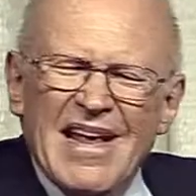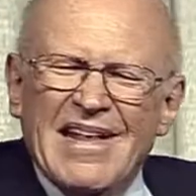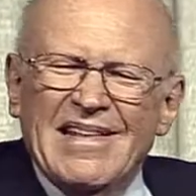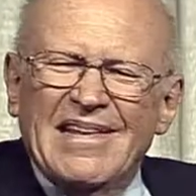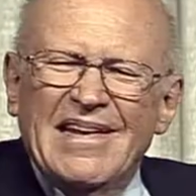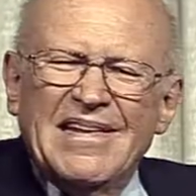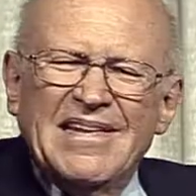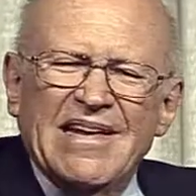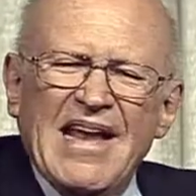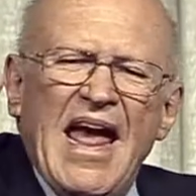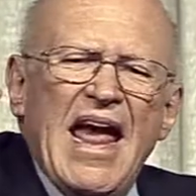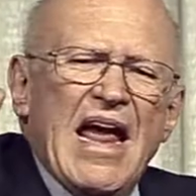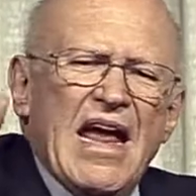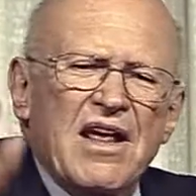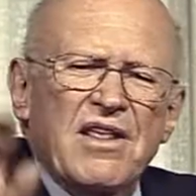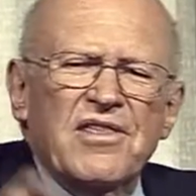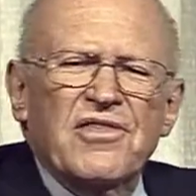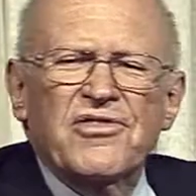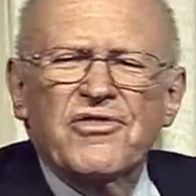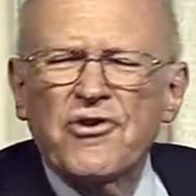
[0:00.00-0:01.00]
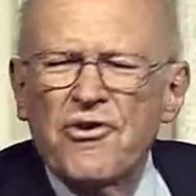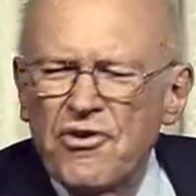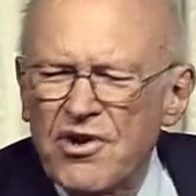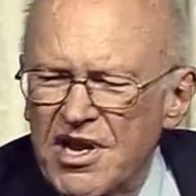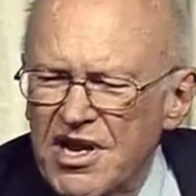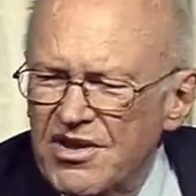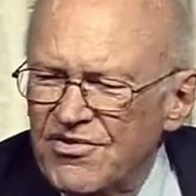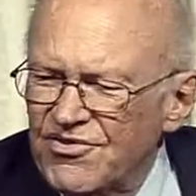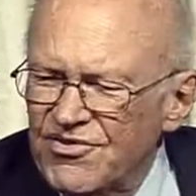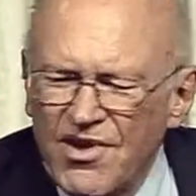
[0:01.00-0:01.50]
Today,
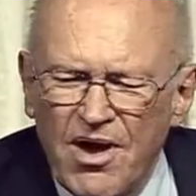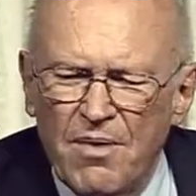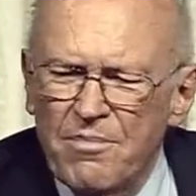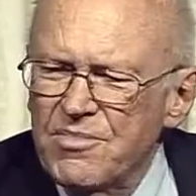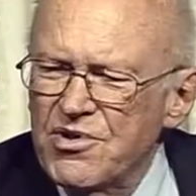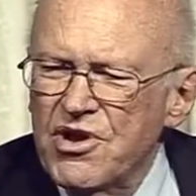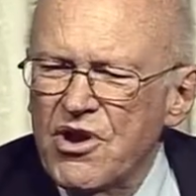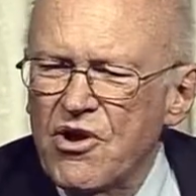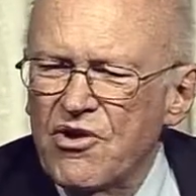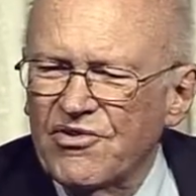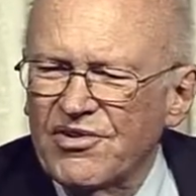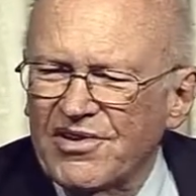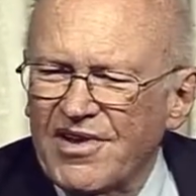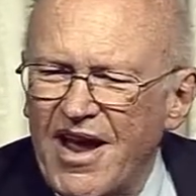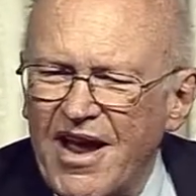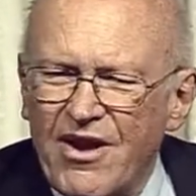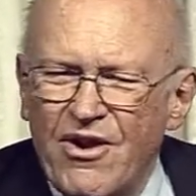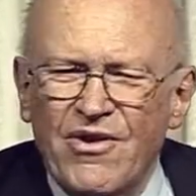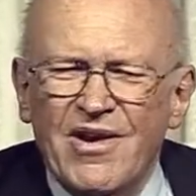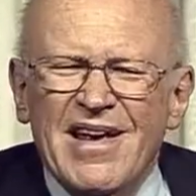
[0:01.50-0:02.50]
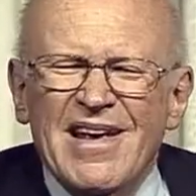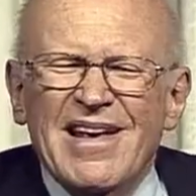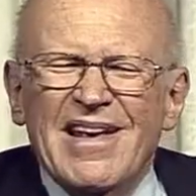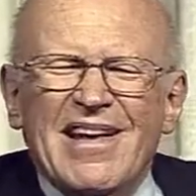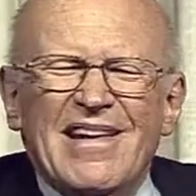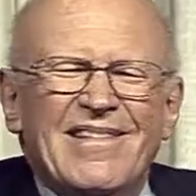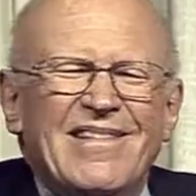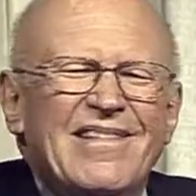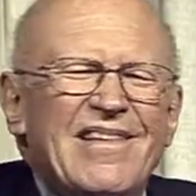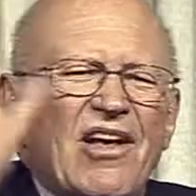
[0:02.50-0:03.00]
30-some years later, it
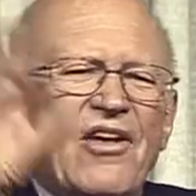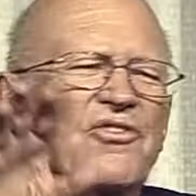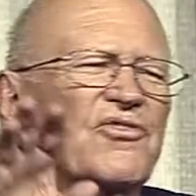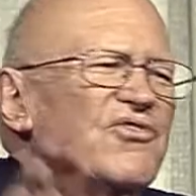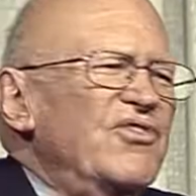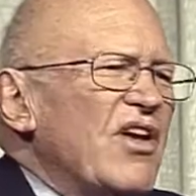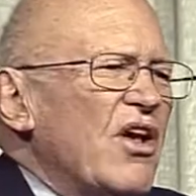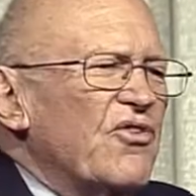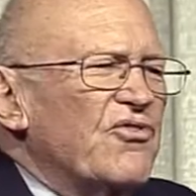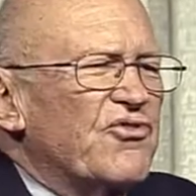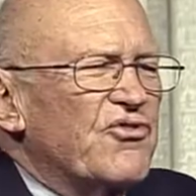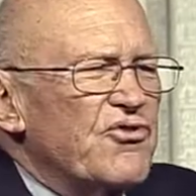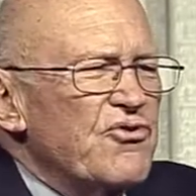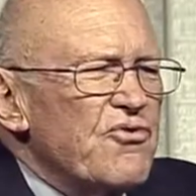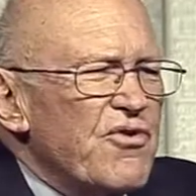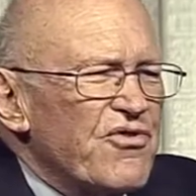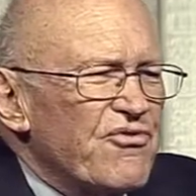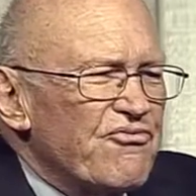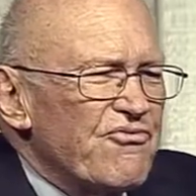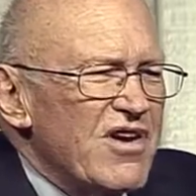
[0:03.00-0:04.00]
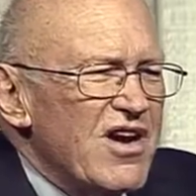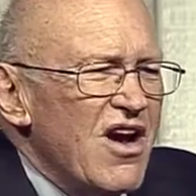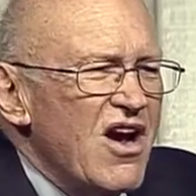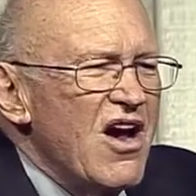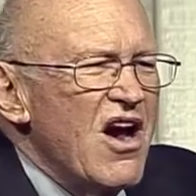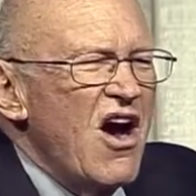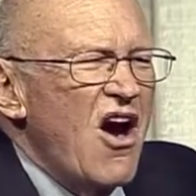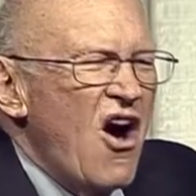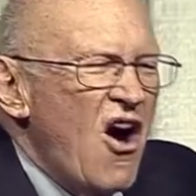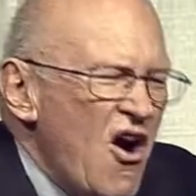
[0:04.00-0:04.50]
still sells 200,000 or
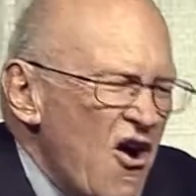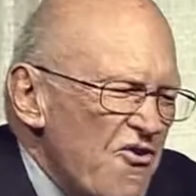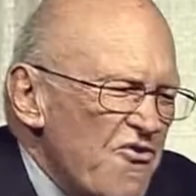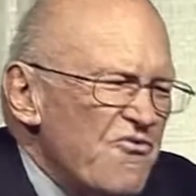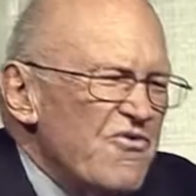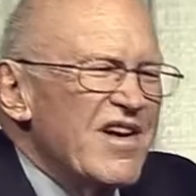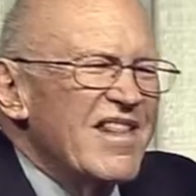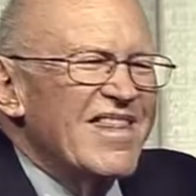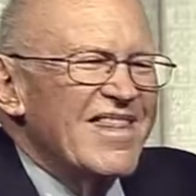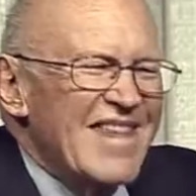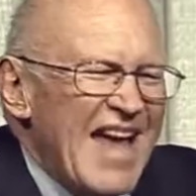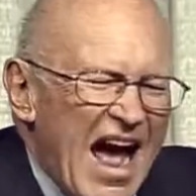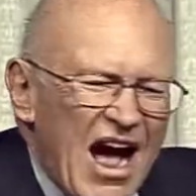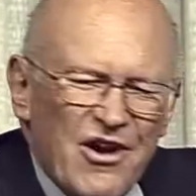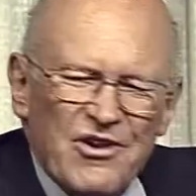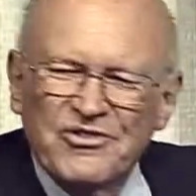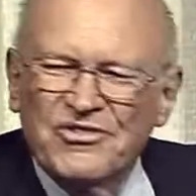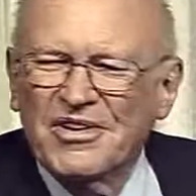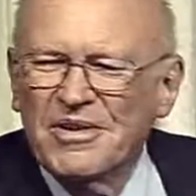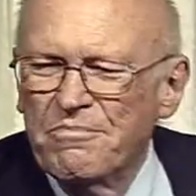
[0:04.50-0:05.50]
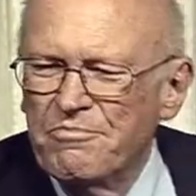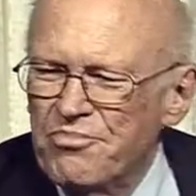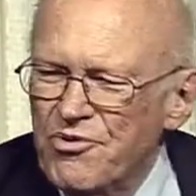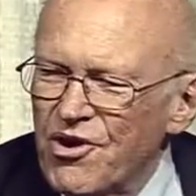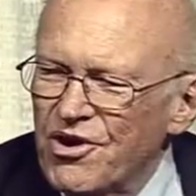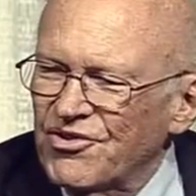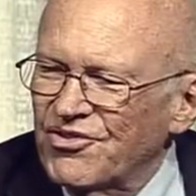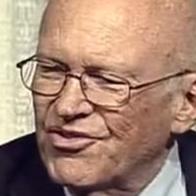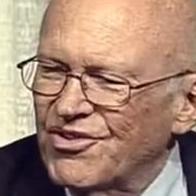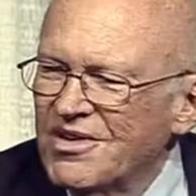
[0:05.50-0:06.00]
300,000
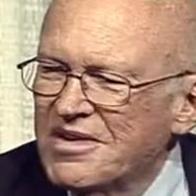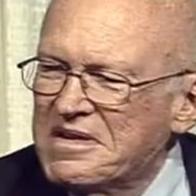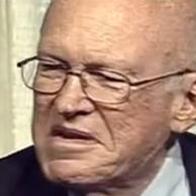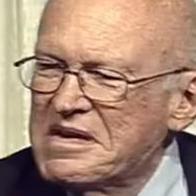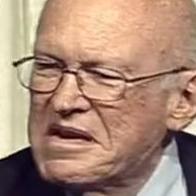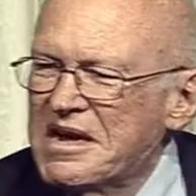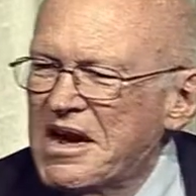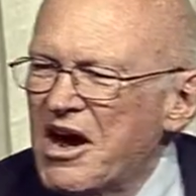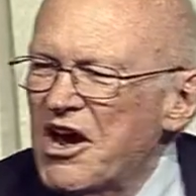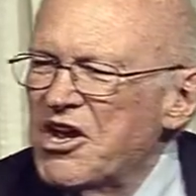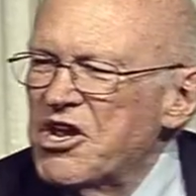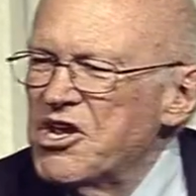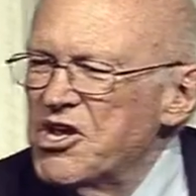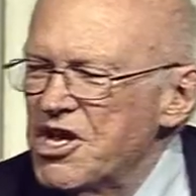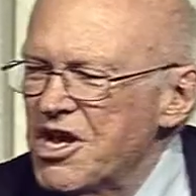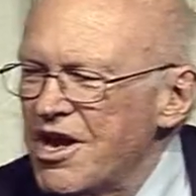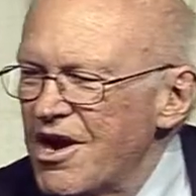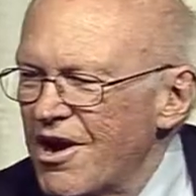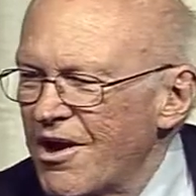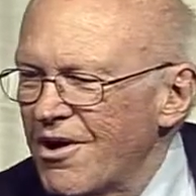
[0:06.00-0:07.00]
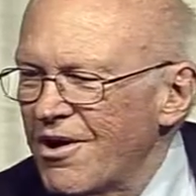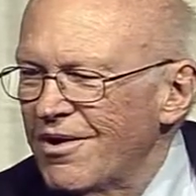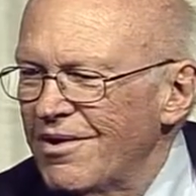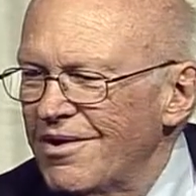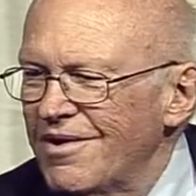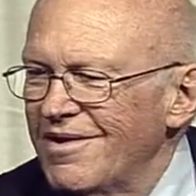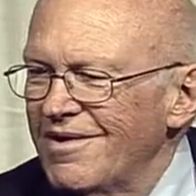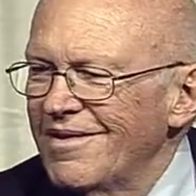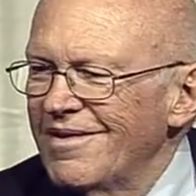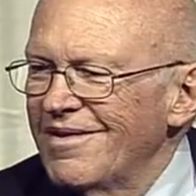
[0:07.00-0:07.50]
books a year.
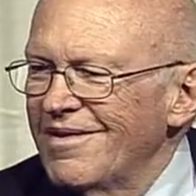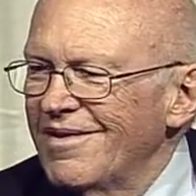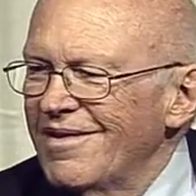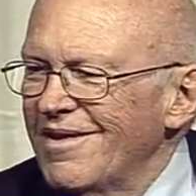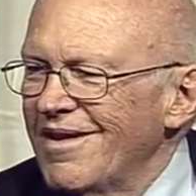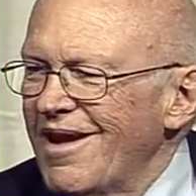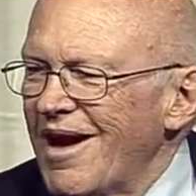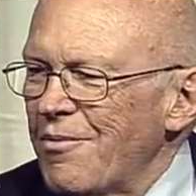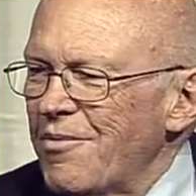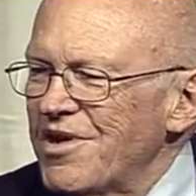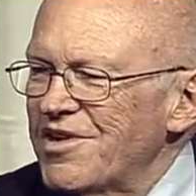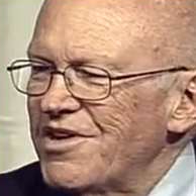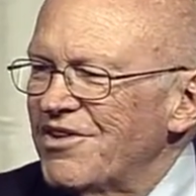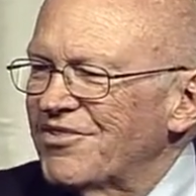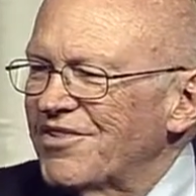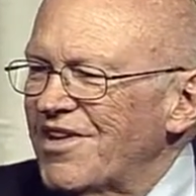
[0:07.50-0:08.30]
And we just